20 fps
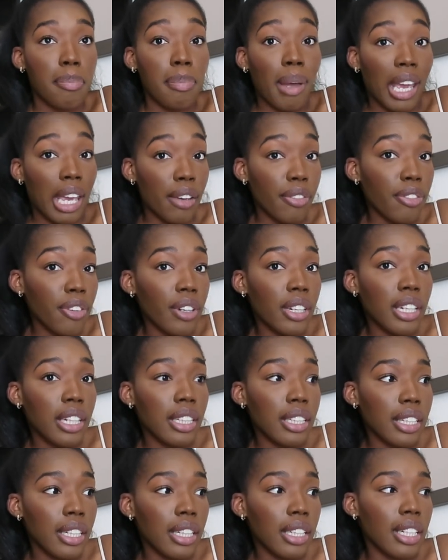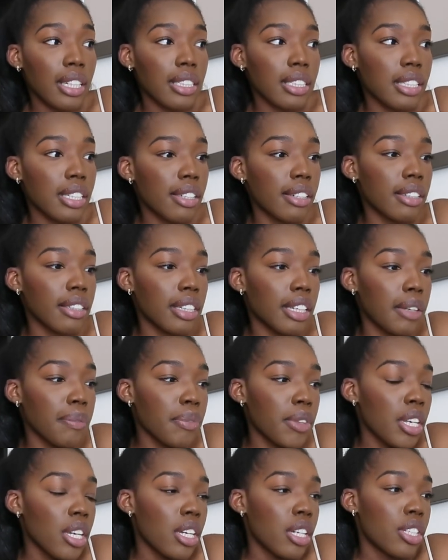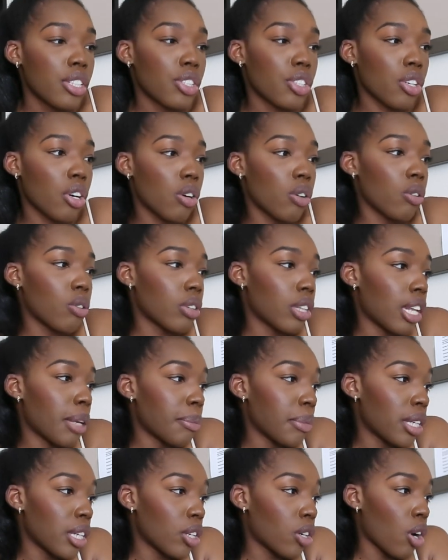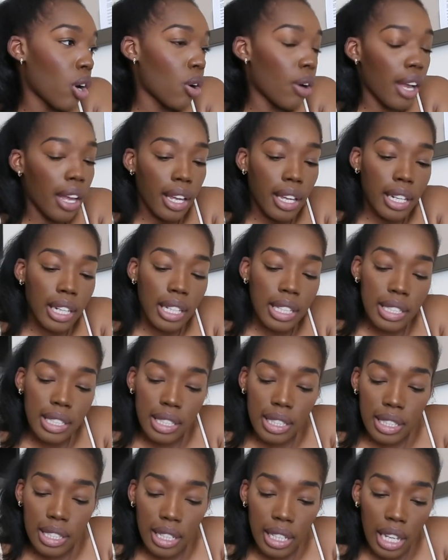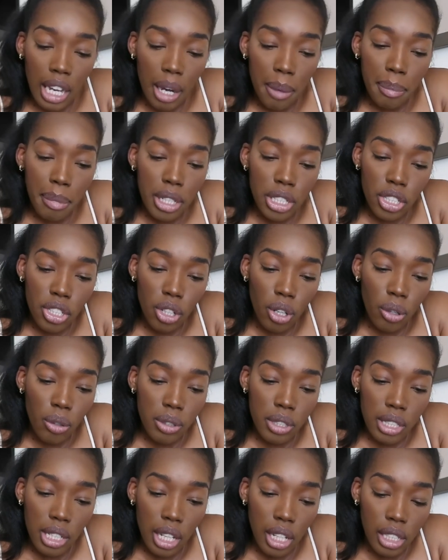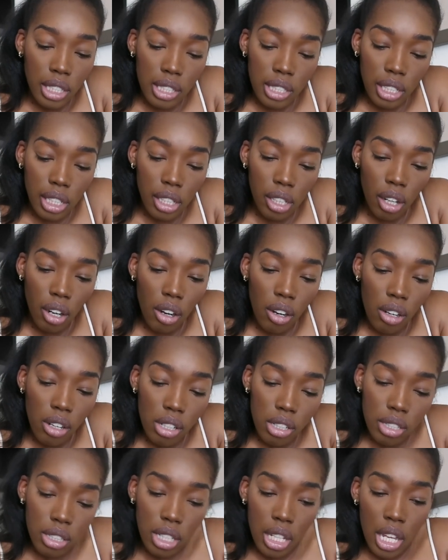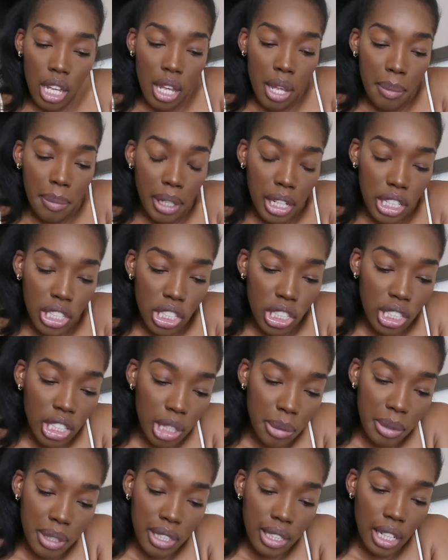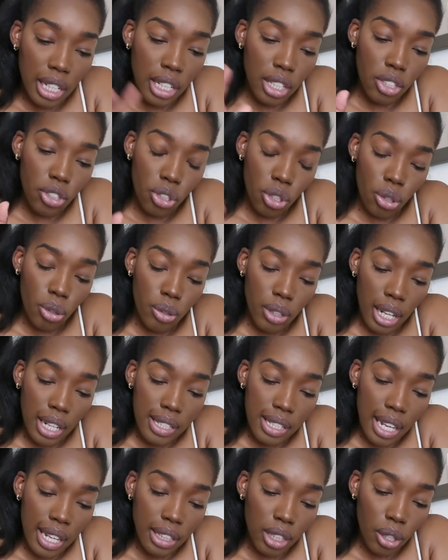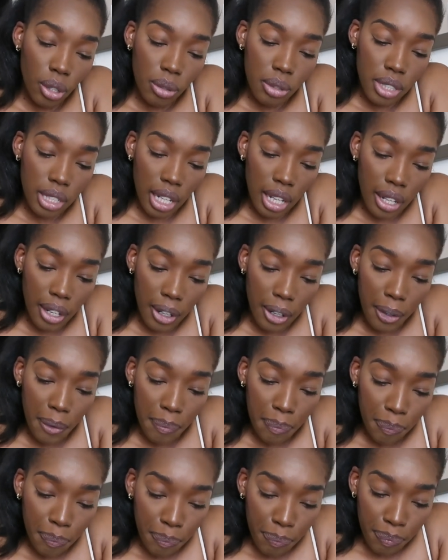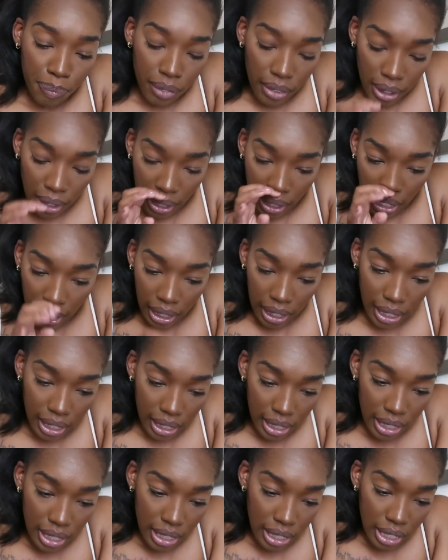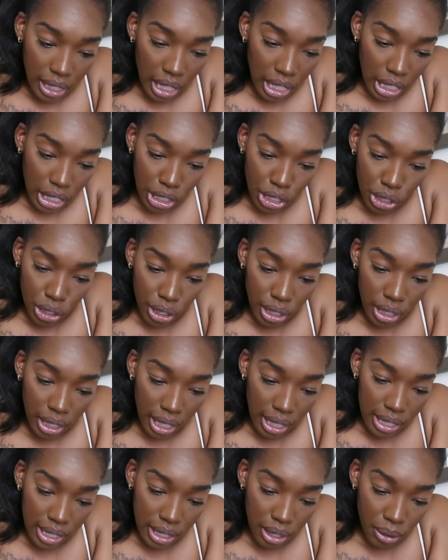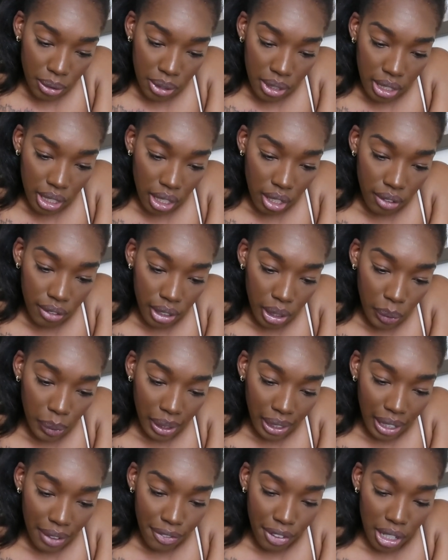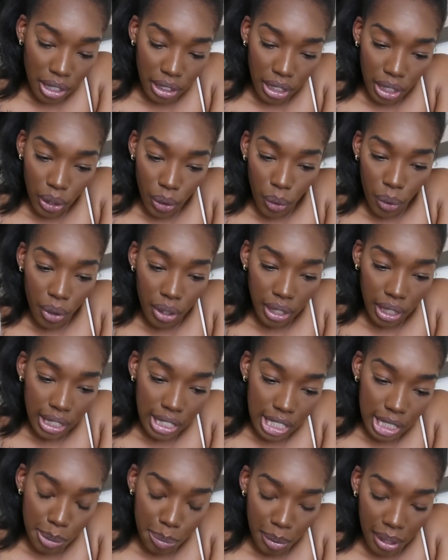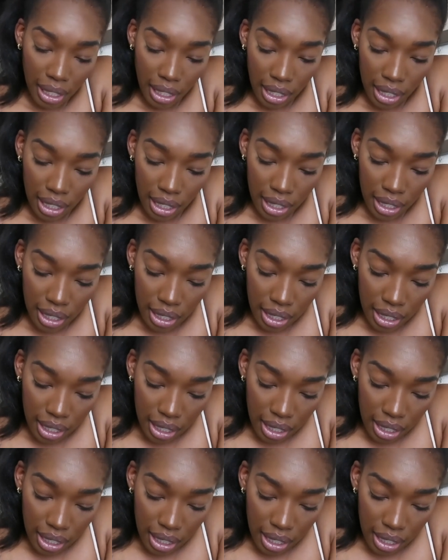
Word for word: pay for anything necessarily so let me go ahead and see how much the hotel is gonna cost because she's gonna be staying two nights at the hotel and I can show you guys the hotel really quick. I found it on Expedia.